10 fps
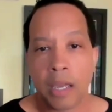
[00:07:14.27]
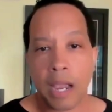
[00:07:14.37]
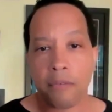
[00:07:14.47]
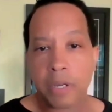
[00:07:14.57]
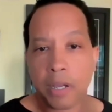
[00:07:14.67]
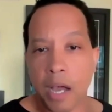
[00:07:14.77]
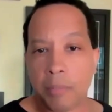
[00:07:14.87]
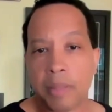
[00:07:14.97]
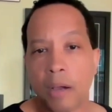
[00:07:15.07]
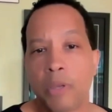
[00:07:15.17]
Every
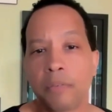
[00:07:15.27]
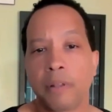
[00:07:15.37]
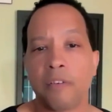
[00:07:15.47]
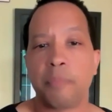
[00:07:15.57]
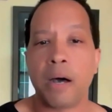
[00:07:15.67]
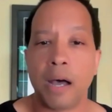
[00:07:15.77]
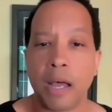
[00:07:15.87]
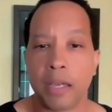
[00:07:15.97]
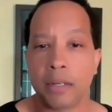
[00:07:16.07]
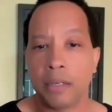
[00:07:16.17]
economy that we've left
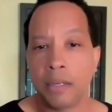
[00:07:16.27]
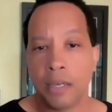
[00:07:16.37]
behind,